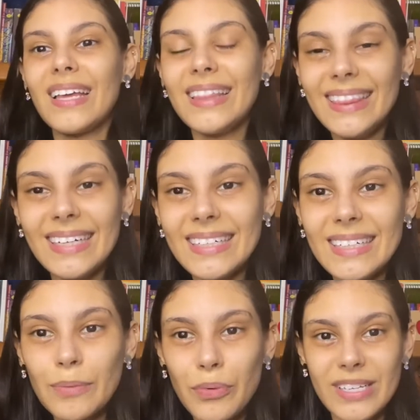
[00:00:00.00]

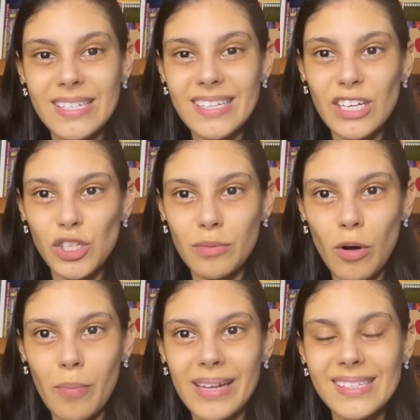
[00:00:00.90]
the presentation
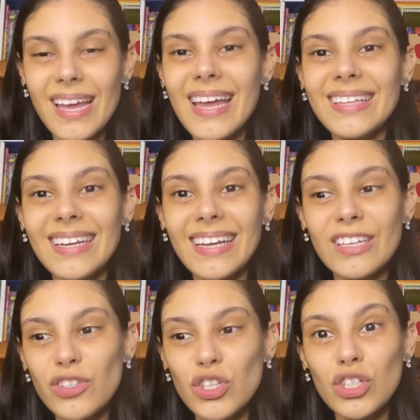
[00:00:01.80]
moment, and it
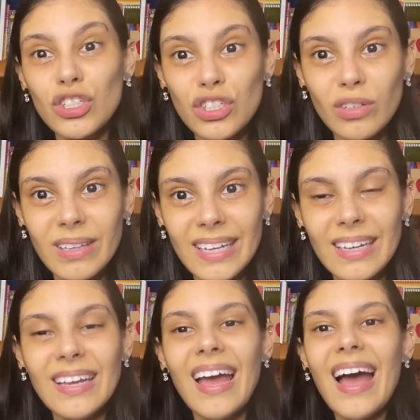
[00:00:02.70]
is
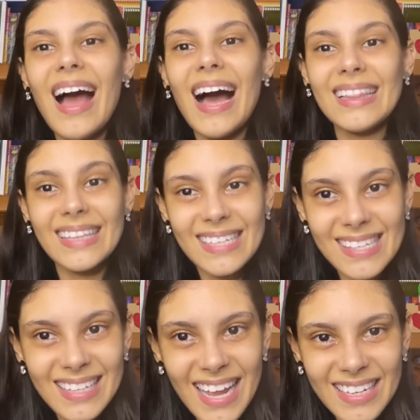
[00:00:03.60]
usually a
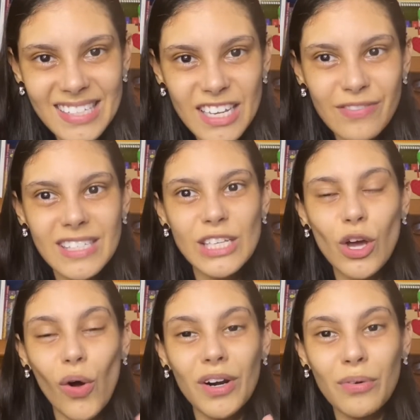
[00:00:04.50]
listening activity
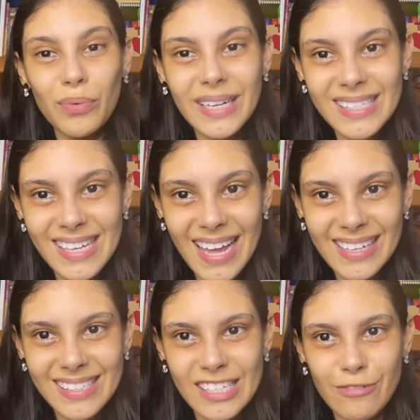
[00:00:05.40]
or a reading
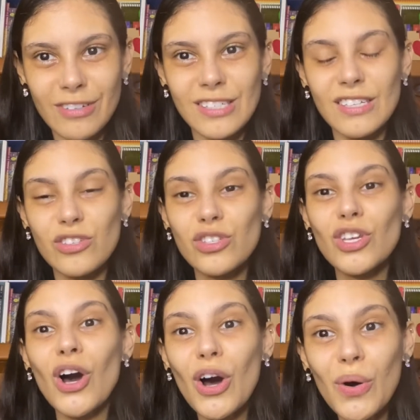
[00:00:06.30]
activity,
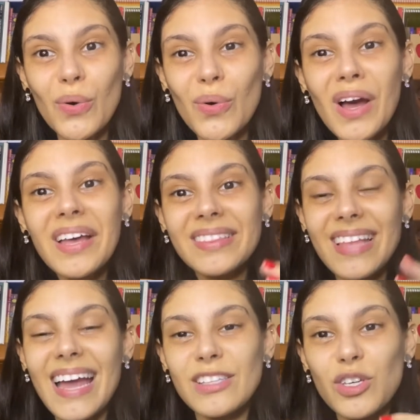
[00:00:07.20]
so
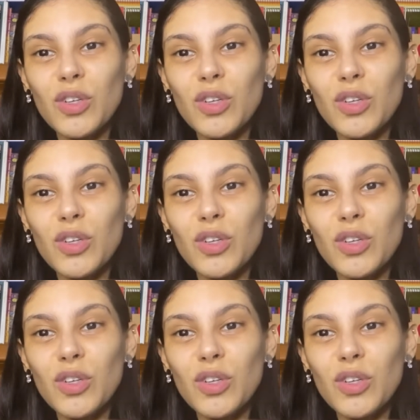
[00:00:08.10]
that you